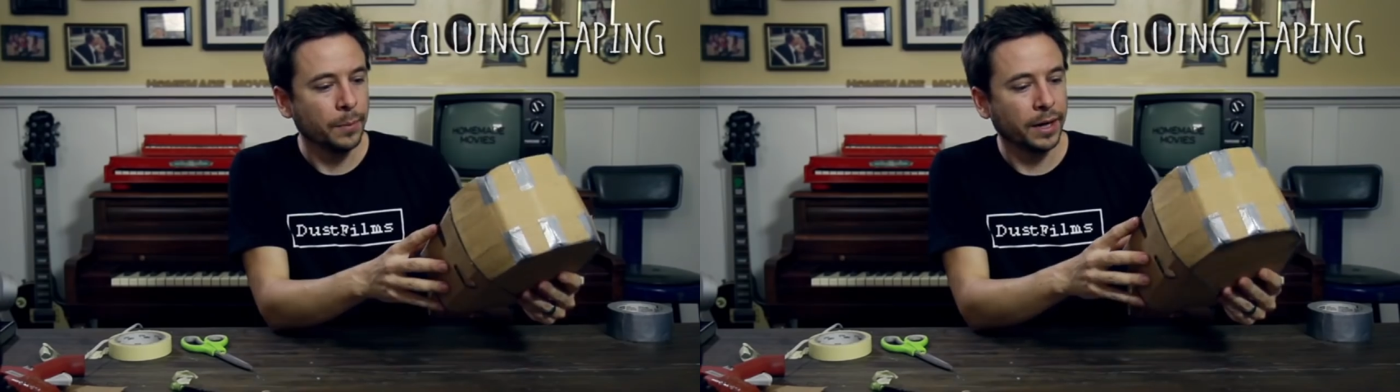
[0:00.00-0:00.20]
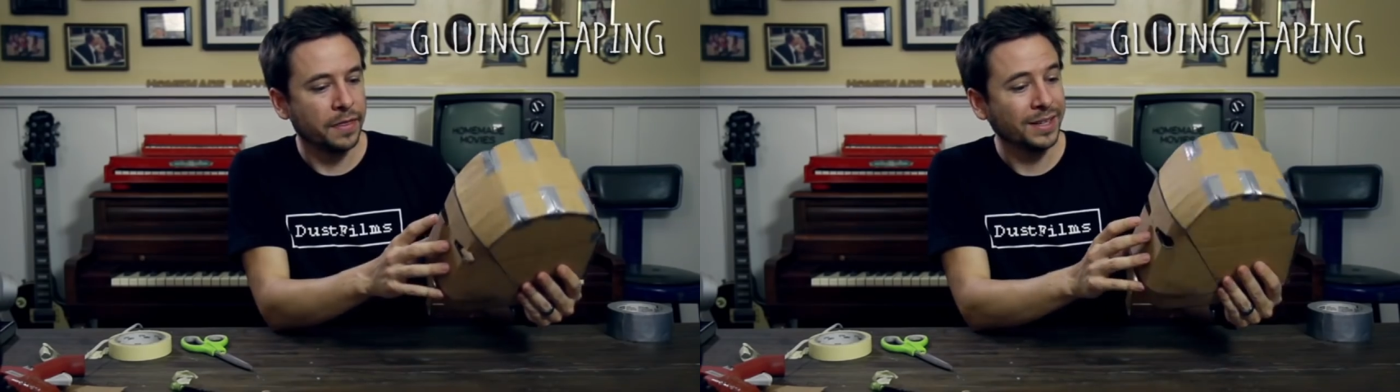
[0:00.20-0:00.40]

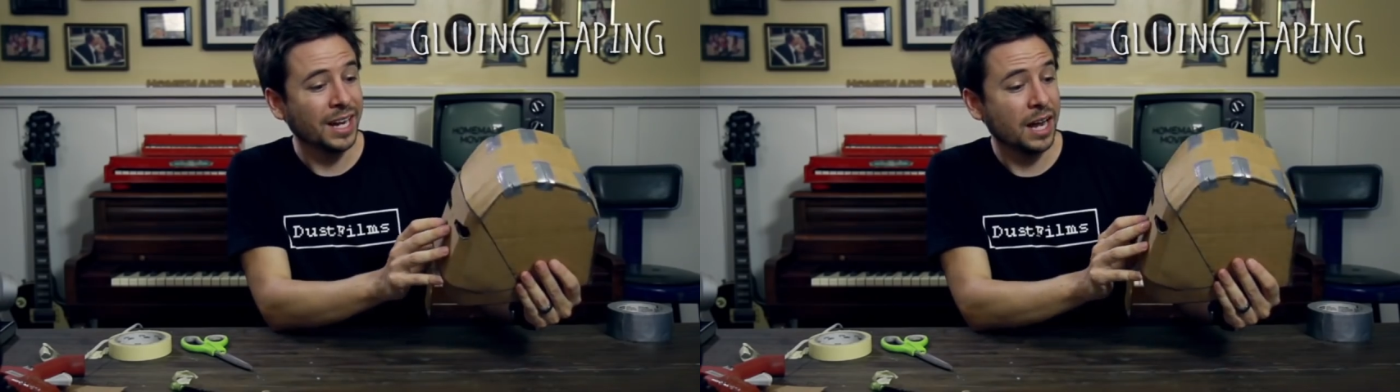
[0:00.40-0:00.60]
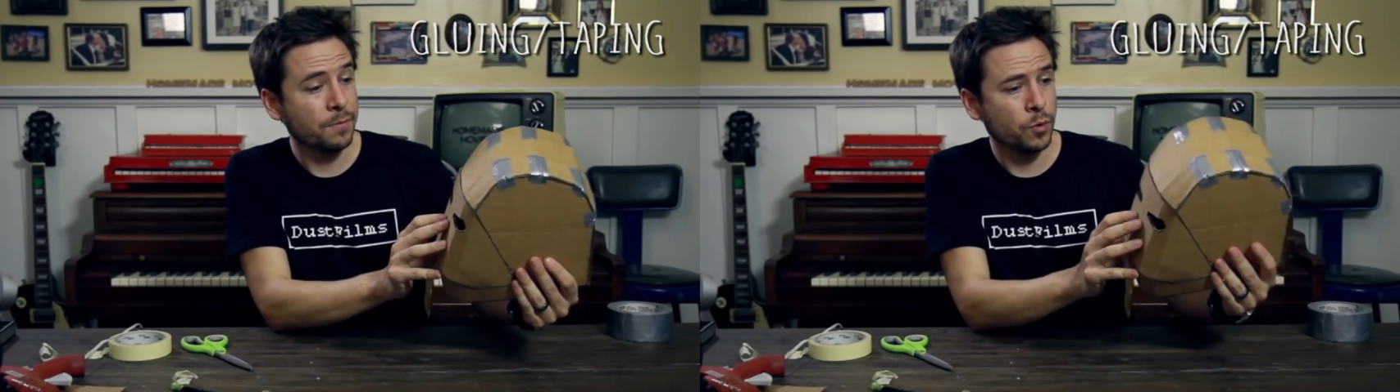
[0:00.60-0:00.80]
But I think
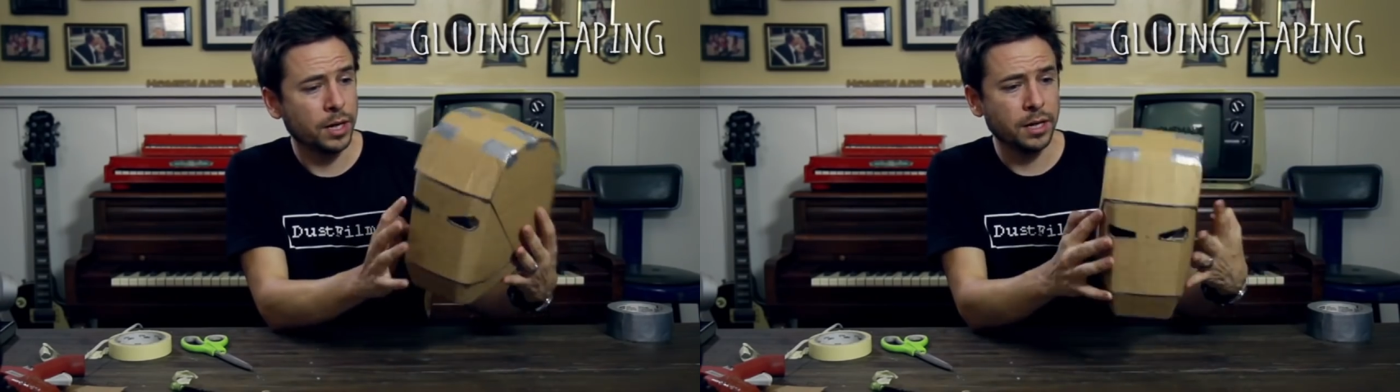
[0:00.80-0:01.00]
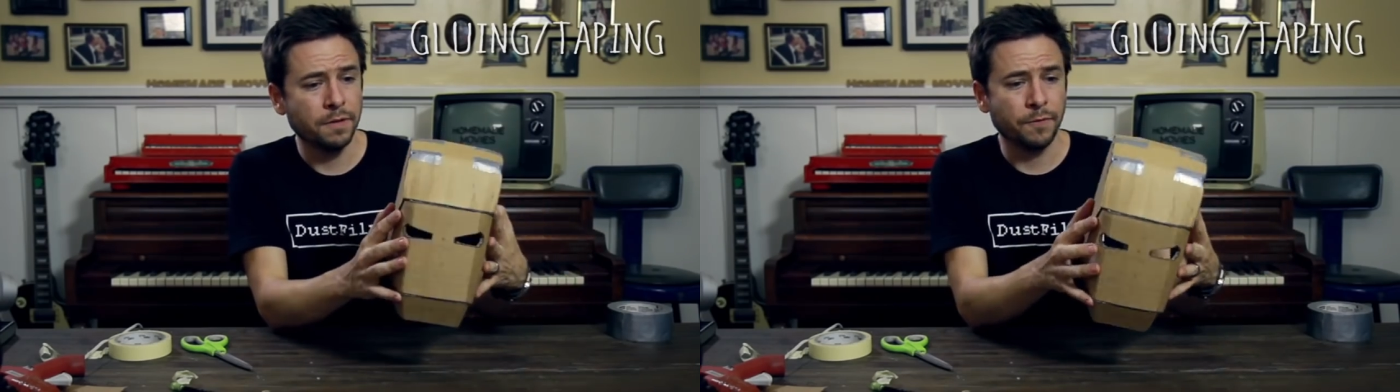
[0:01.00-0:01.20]
I'm
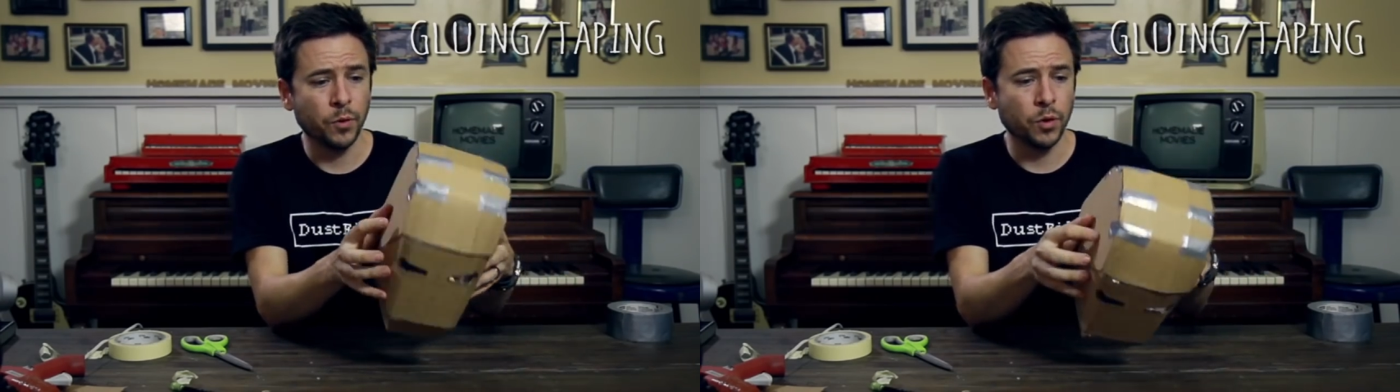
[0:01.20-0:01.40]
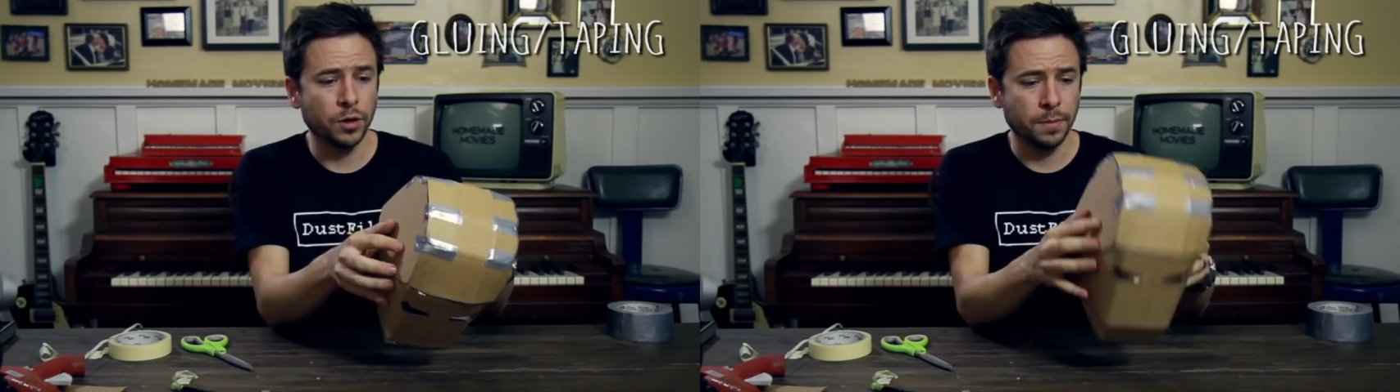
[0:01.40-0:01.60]
ready
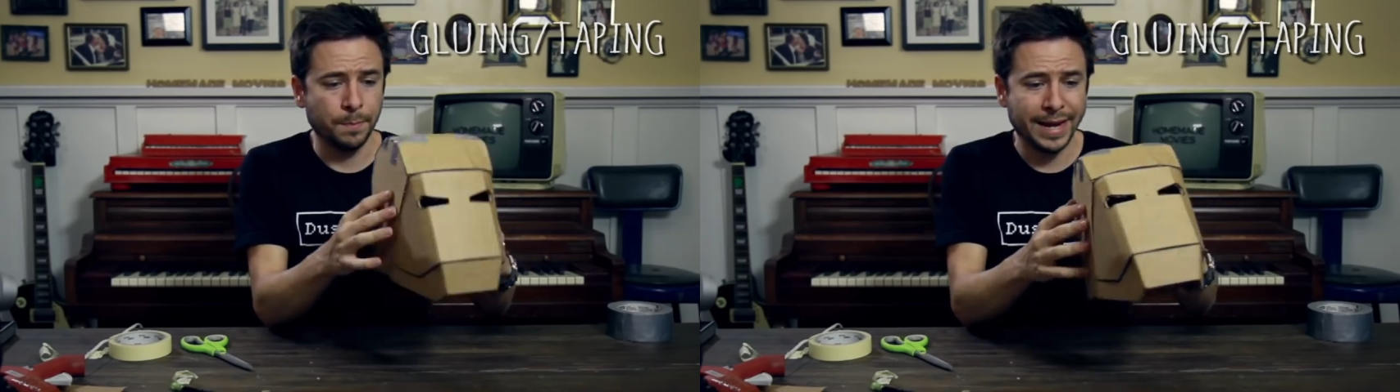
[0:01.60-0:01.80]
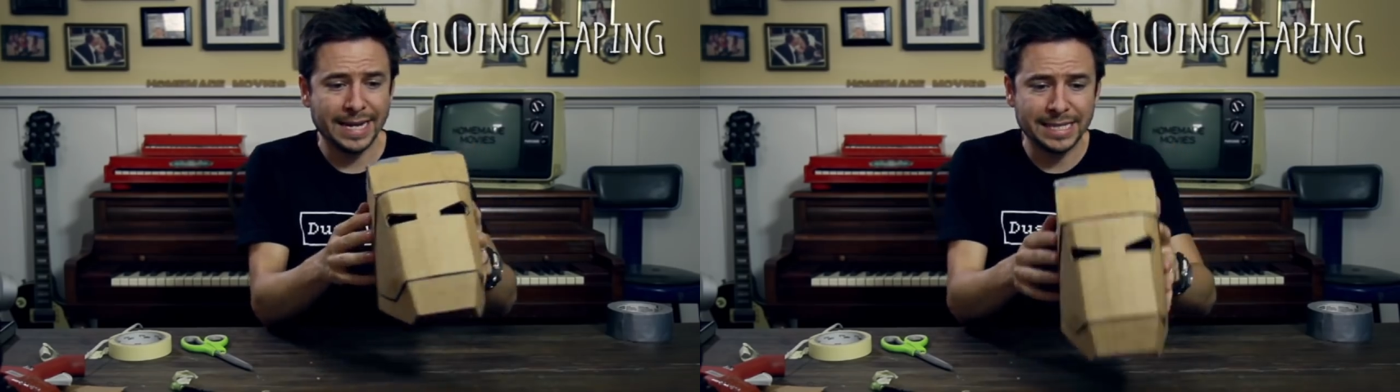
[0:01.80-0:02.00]
for
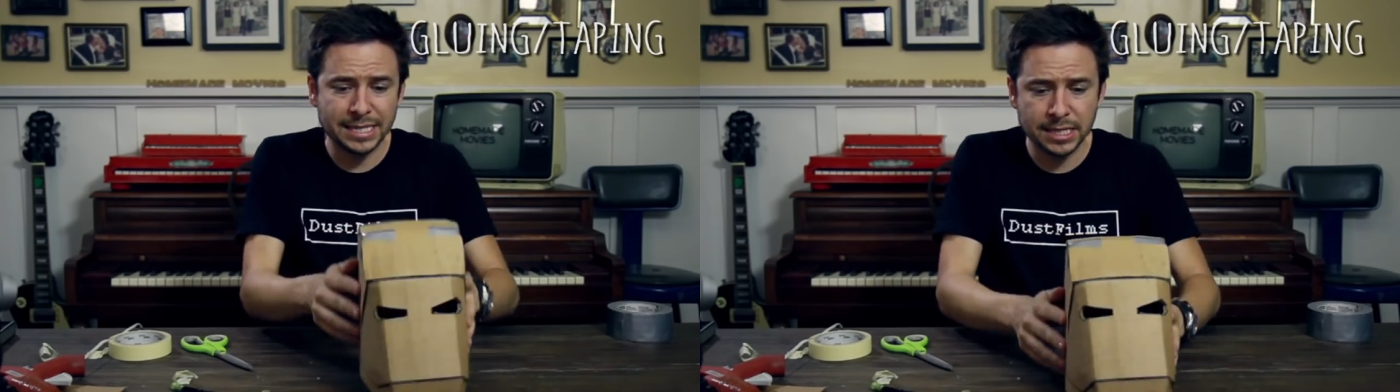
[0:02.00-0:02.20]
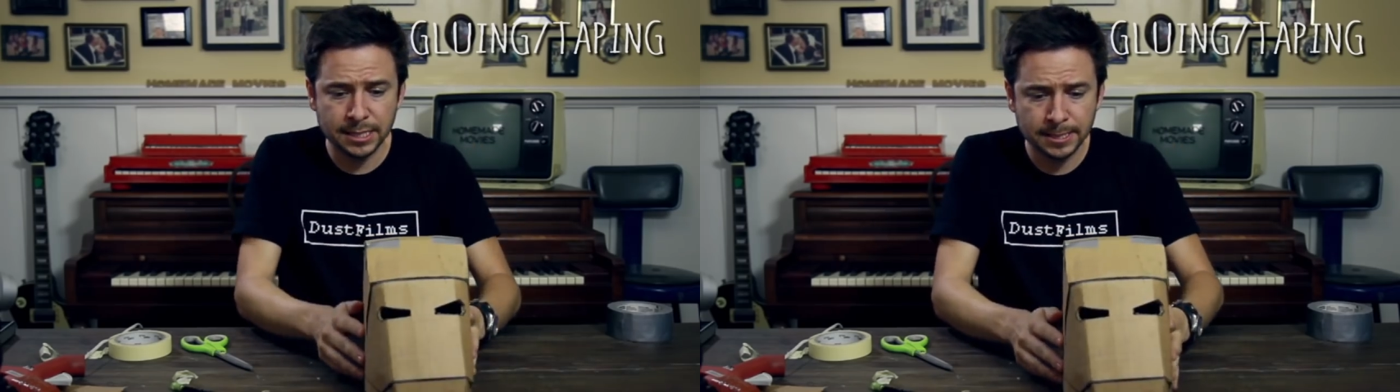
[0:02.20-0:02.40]

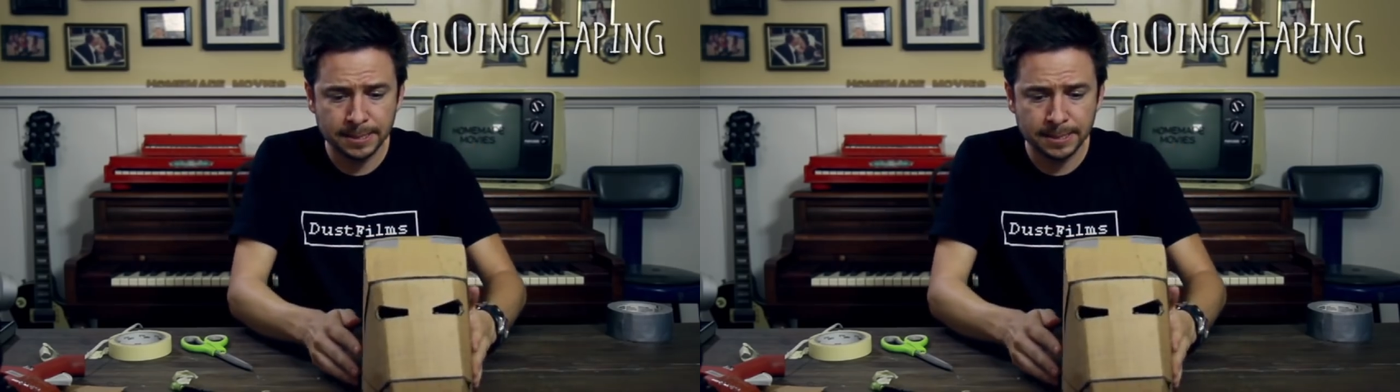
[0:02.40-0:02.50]
paint.